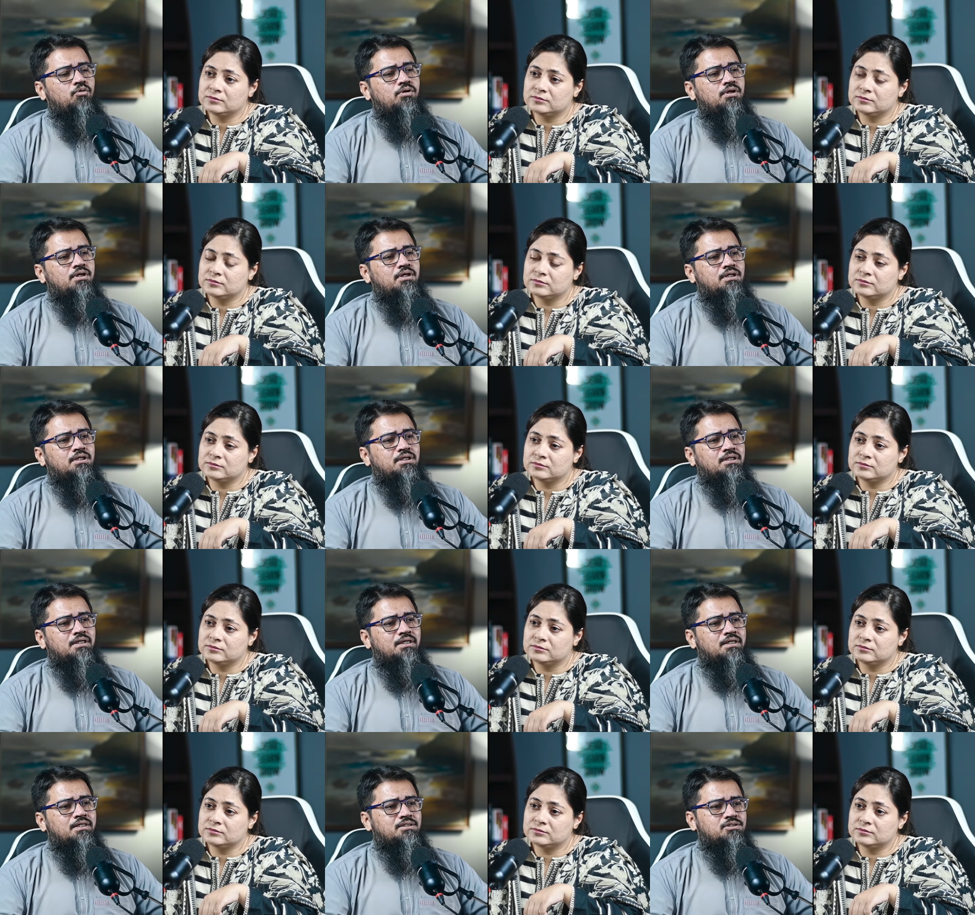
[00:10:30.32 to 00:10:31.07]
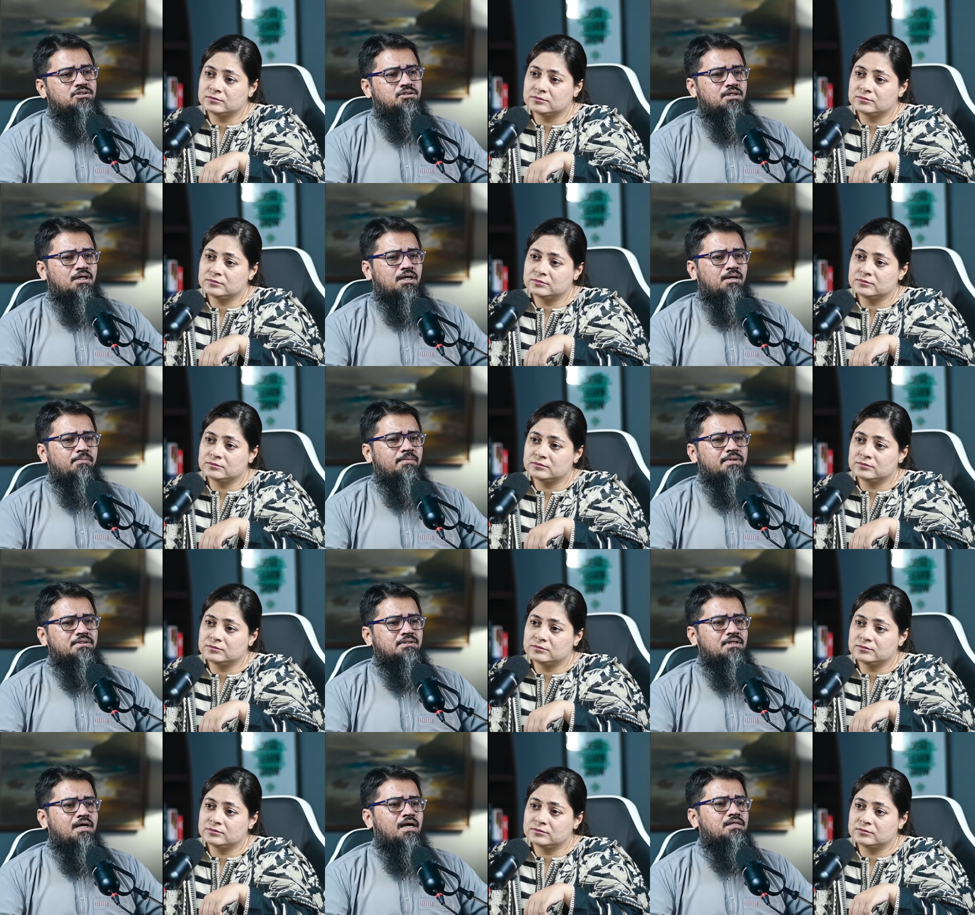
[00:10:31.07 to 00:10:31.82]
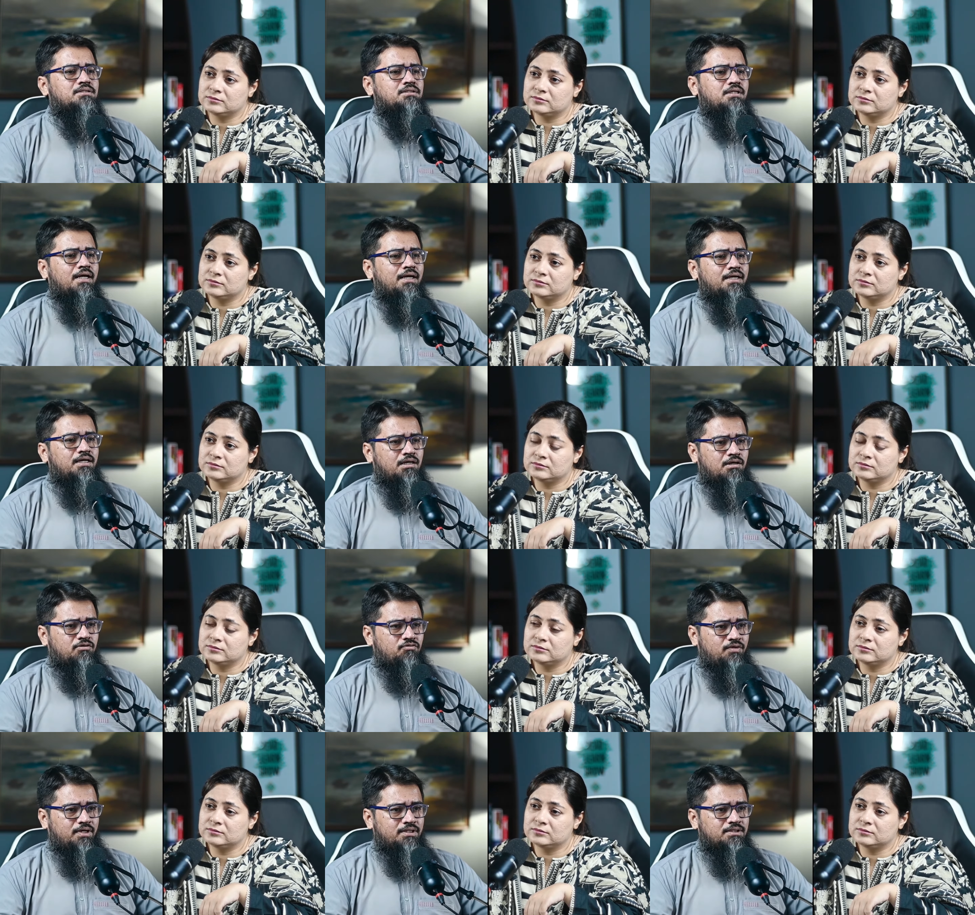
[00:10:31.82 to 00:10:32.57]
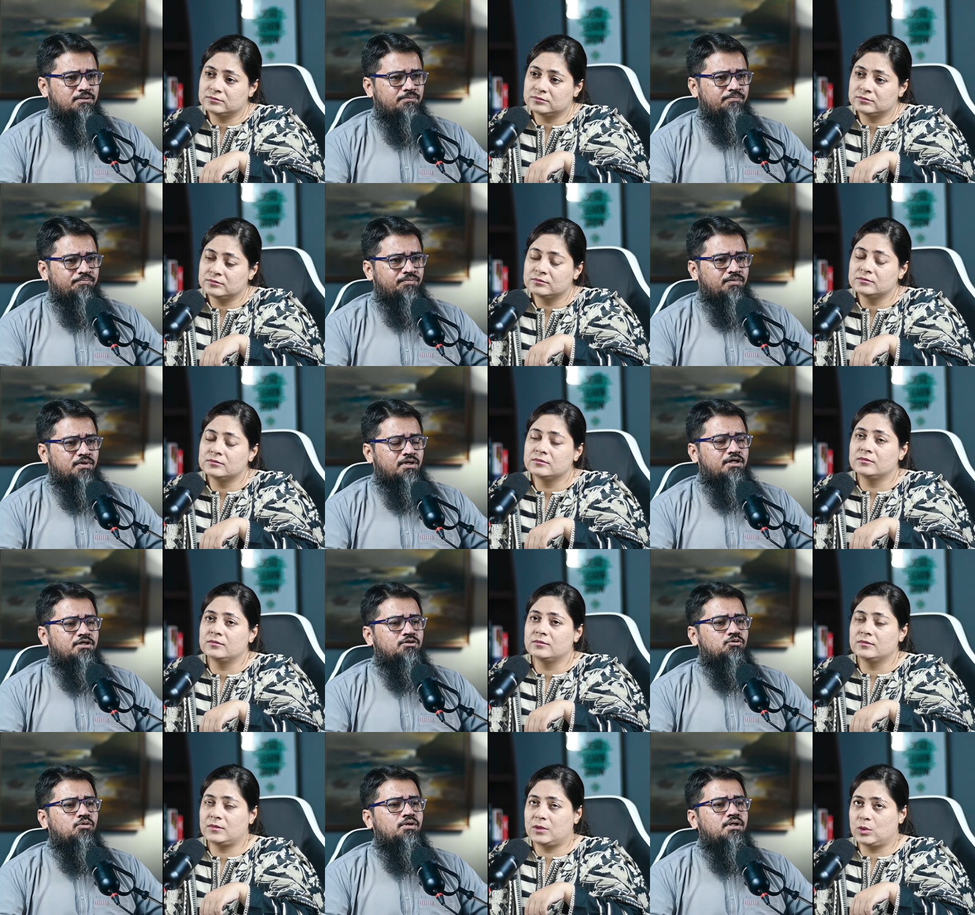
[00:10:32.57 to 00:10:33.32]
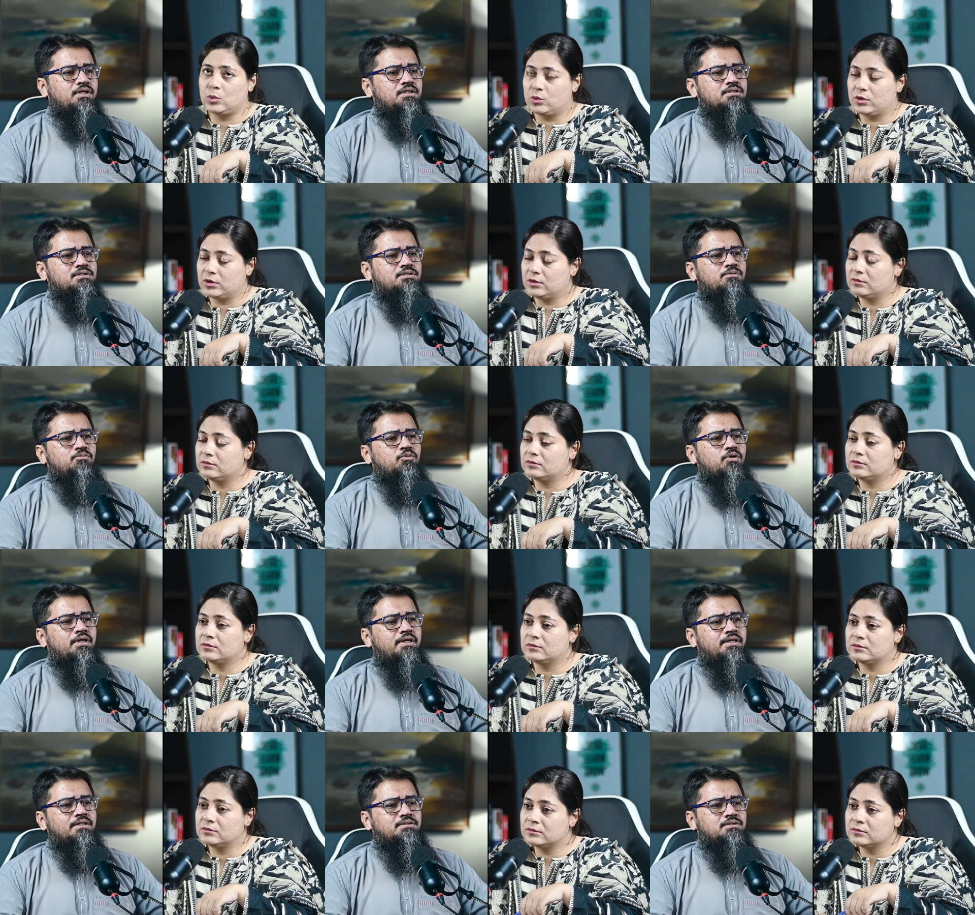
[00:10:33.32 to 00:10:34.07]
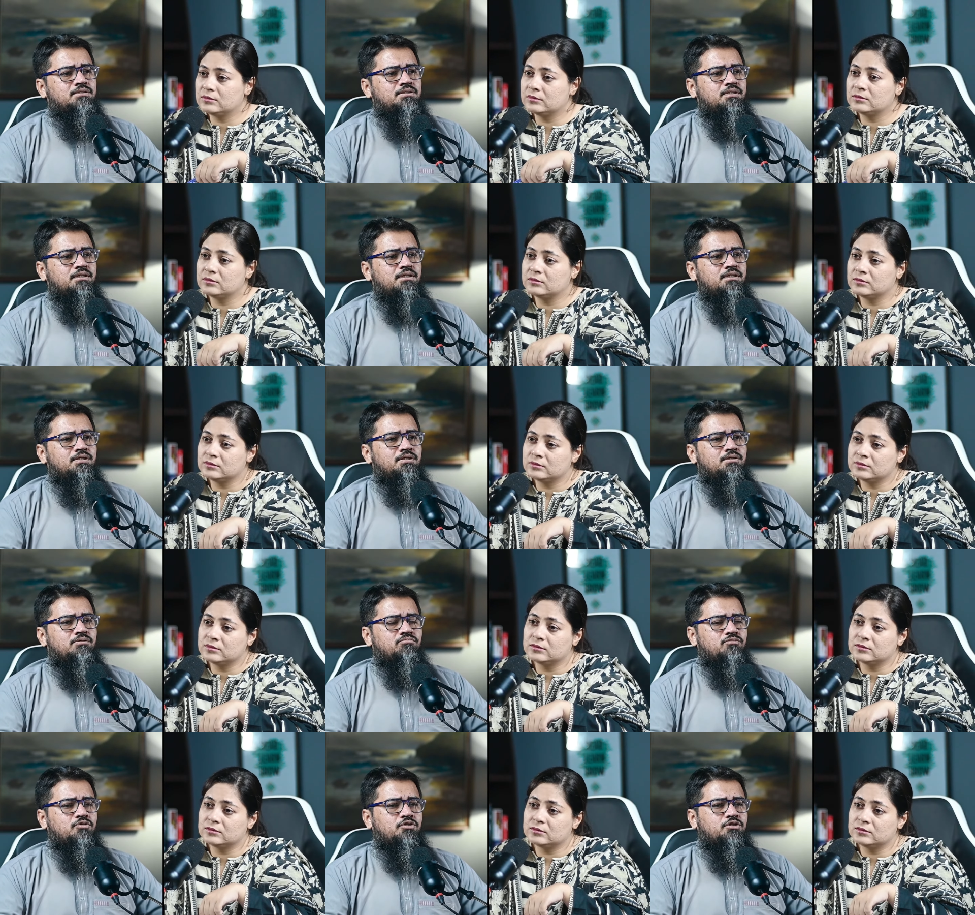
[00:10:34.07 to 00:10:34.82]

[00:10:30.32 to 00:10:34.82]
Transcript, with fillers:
Speaker 1: only creates a massage-like effect. It only stimulates the